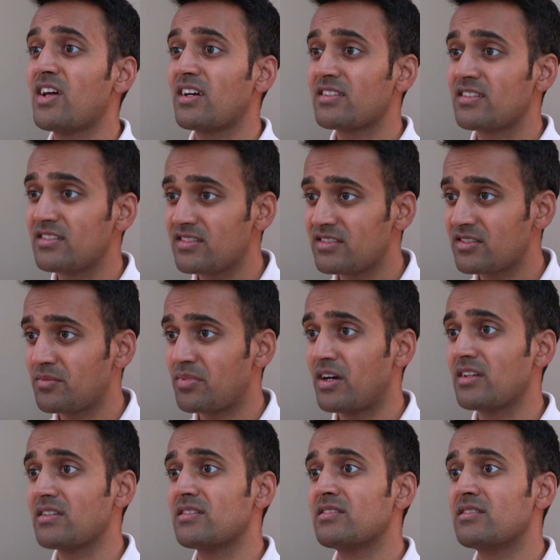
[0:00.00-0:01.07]
dozens
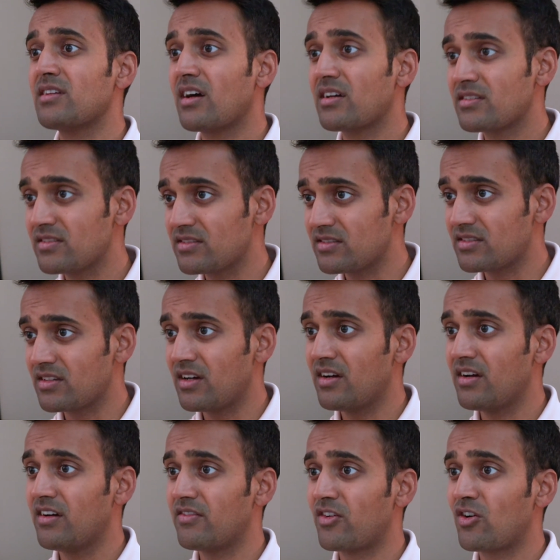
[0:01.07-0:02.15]
upon dozens
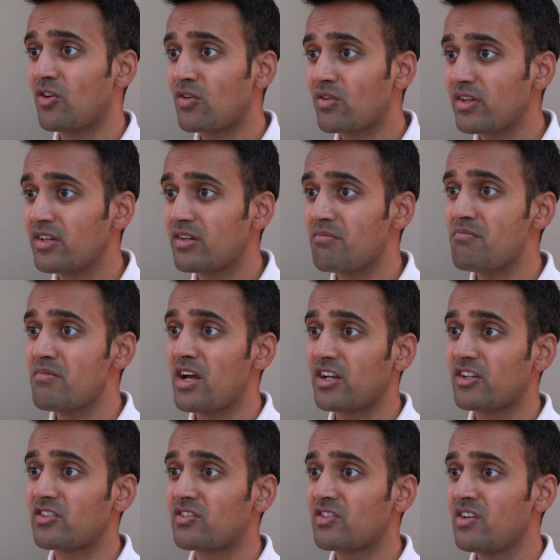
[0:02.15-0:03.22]
of hernia
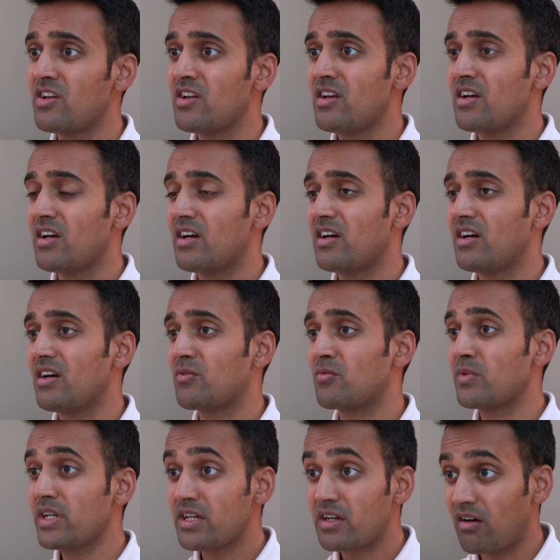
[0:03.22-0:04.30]
mesh
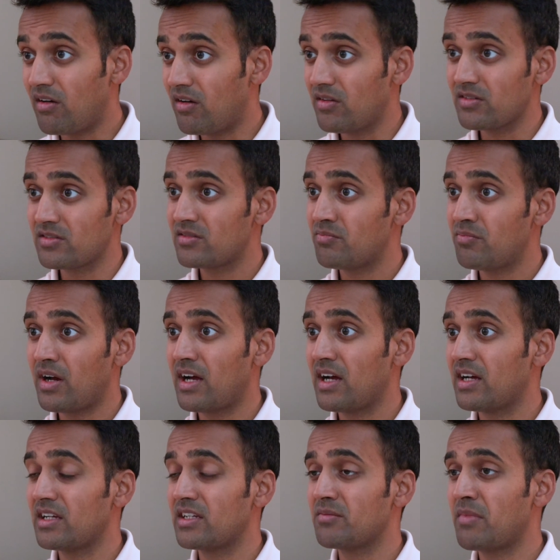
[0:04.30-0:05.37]
recalls
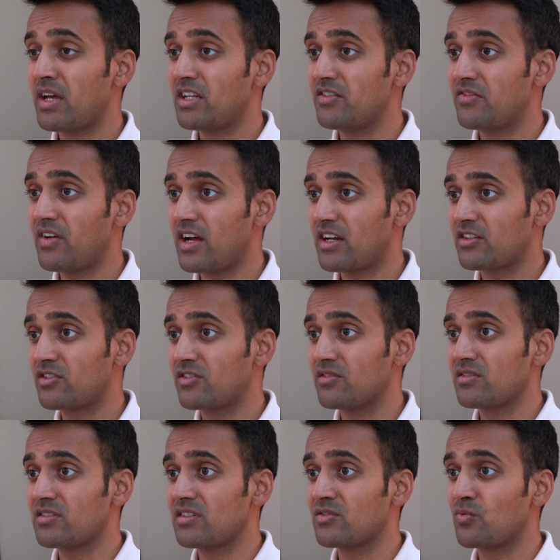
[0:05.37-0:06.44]
by
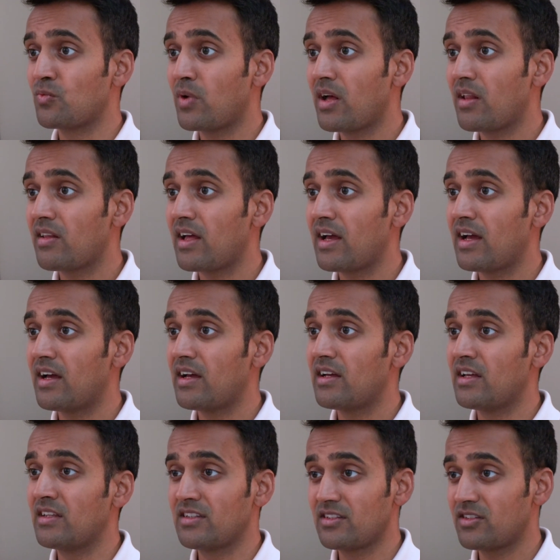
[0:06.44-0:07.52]
manufacturers, as well
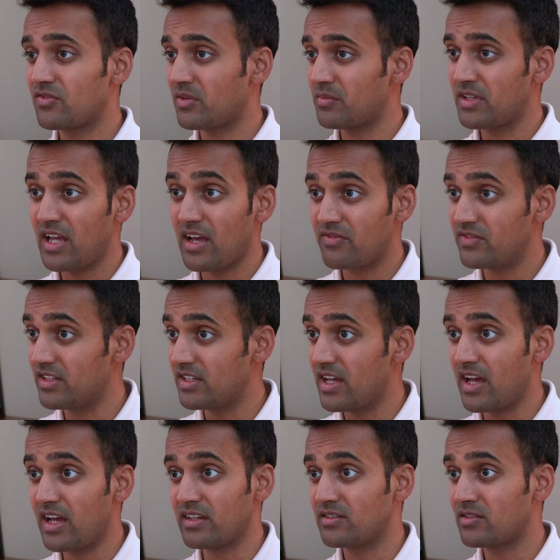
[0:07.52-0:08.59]
as, and this is from the
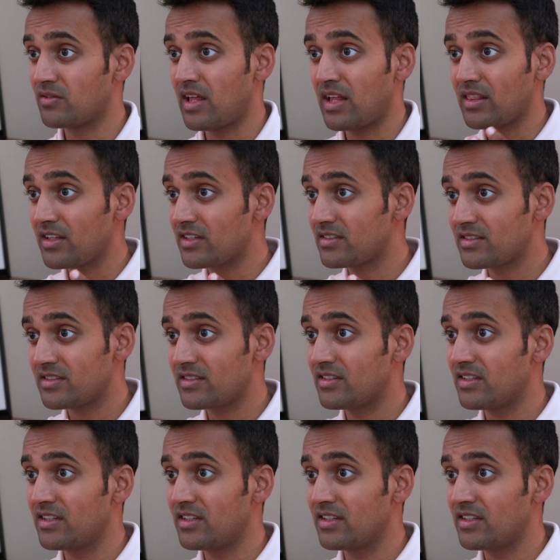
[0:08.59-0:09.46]
FDA, so that list